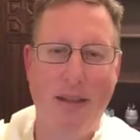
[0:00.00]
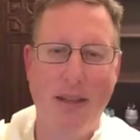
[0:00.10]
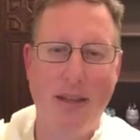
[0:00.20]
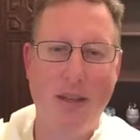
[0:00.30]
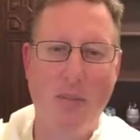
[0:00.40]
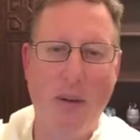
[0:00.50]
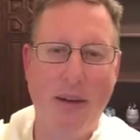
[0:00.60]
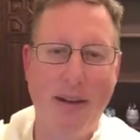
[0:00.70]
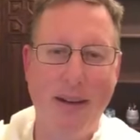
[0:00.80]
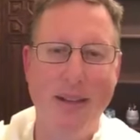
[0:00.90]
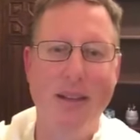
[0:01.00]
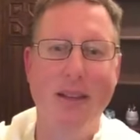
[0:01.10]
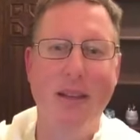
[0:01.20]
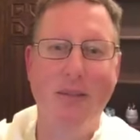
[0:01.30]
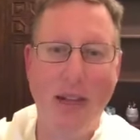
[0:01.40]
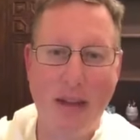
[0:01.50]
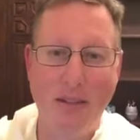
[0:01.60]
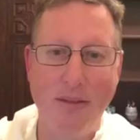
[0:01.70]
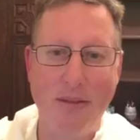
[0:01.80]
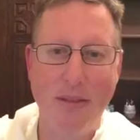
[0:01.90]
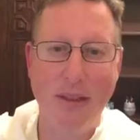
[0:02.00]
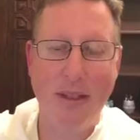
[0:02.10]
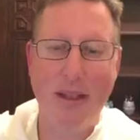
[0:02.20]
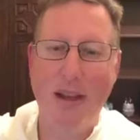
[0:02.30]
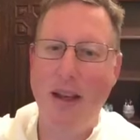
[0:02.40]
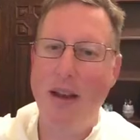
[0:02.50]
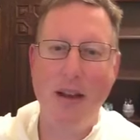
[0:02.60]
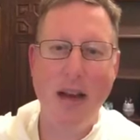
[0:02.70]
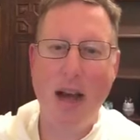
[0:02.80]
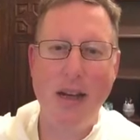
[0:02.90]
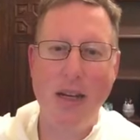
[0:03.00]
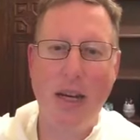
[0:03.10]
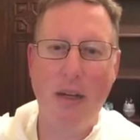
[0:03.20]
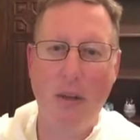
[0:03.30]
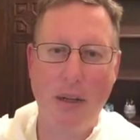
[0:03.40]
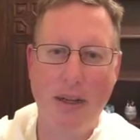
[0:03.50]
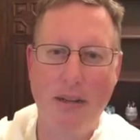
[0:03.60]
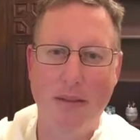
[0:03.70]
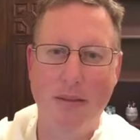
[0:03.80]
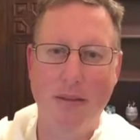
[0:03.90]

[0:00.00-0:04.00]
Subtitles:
the experience of love, not narrow it.